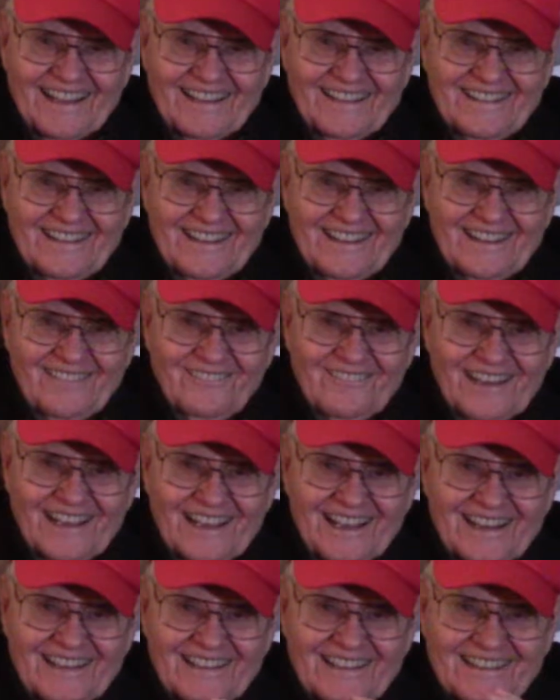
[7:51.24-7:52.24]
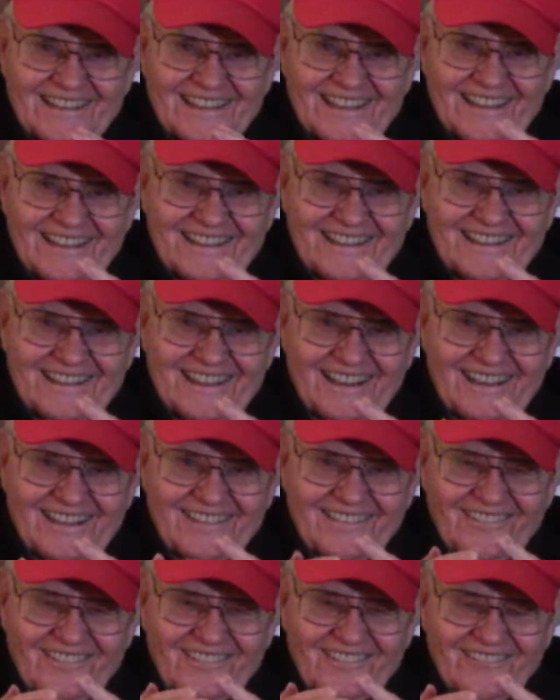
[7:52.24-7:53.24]
then it would have the thing that cut
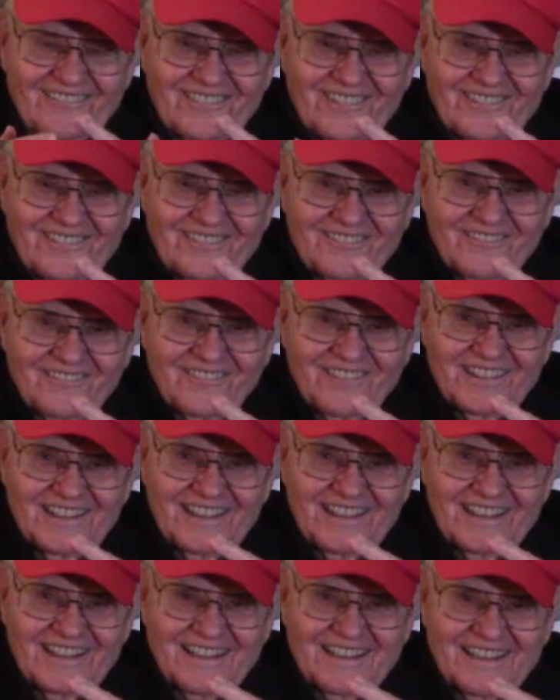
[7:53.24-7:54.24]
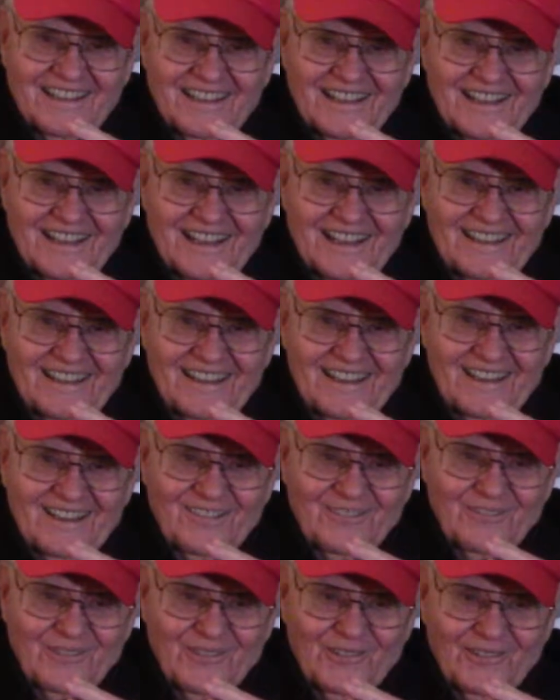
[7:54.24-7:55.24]
it off, and then
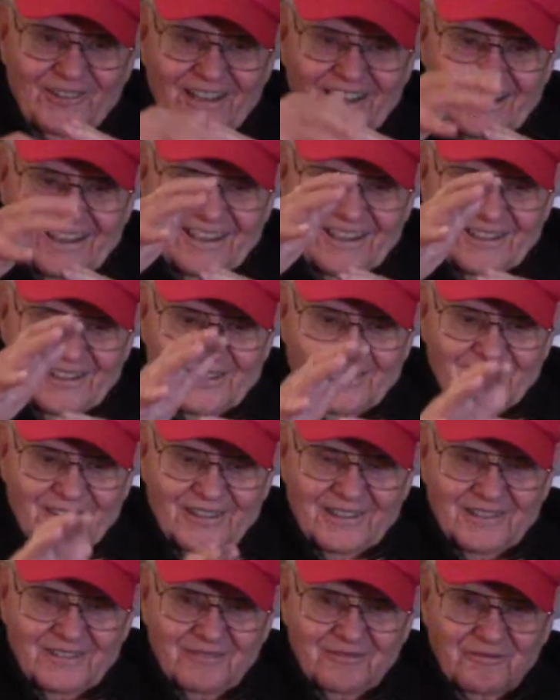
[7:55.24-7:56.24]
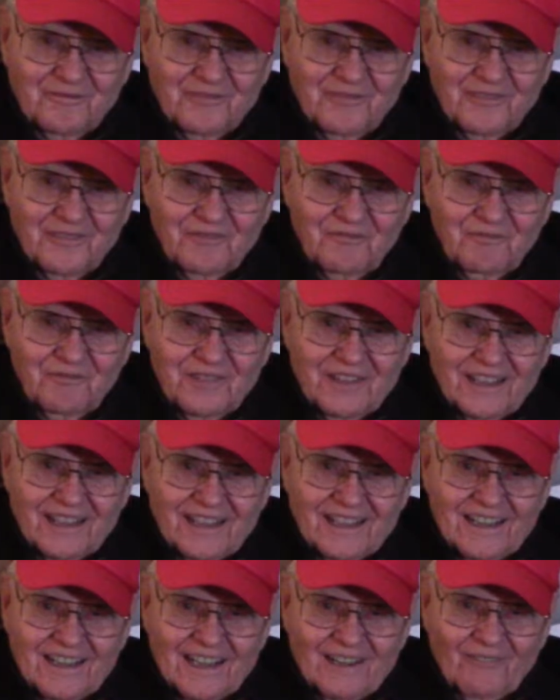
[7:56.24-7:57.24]
it threw it out into a
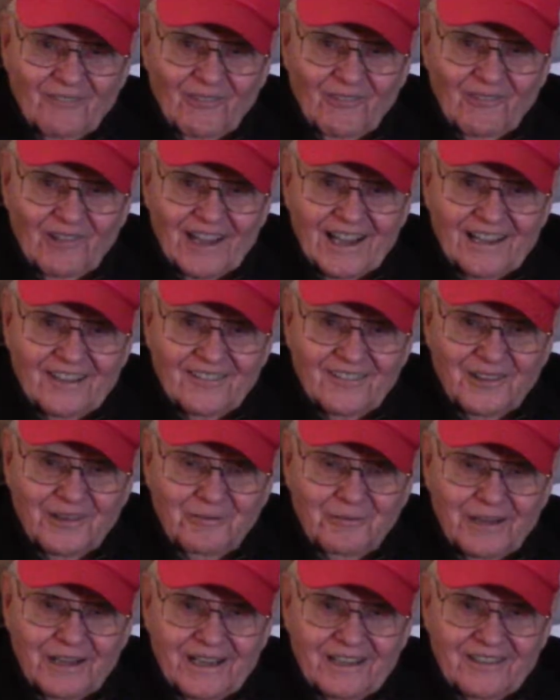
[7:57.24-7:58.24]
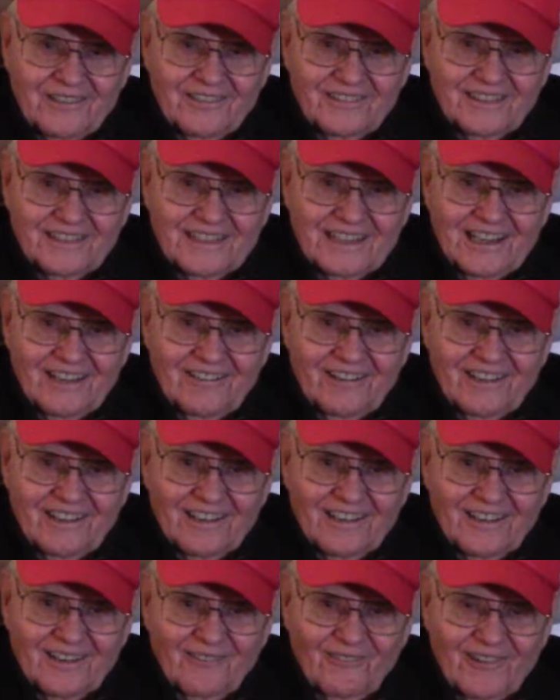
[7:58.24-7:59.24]
kind of a rack on the binder that carried it
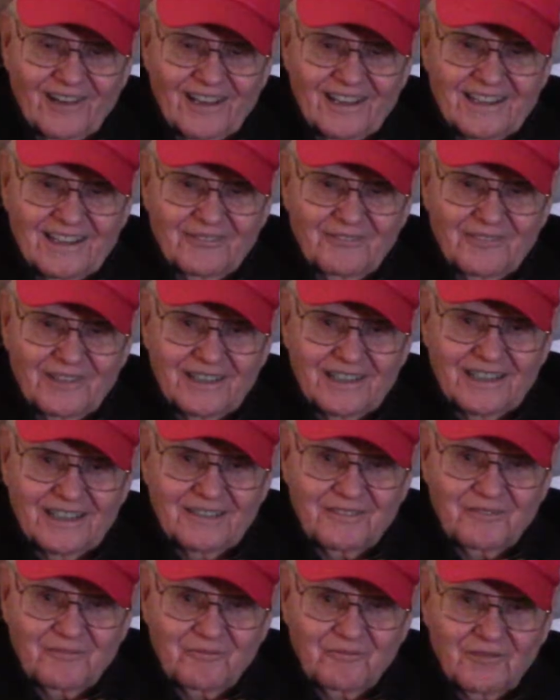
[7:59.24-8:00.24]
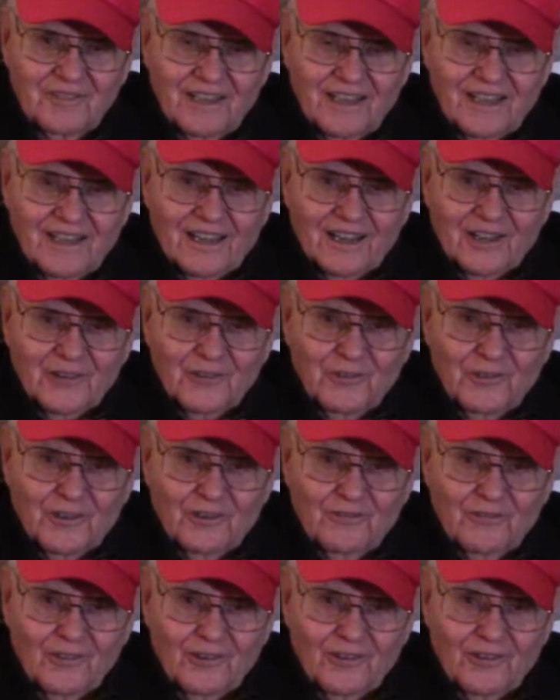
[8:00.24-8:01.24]
a little while. Then we'd get 3 or
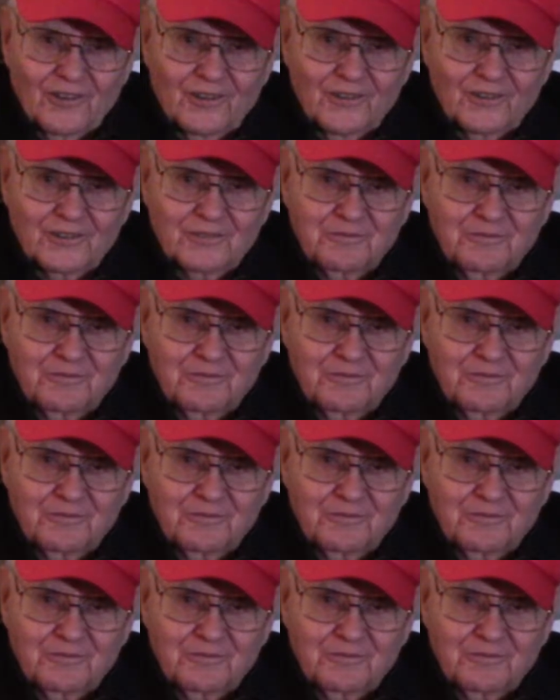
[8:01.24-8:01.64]
4 of those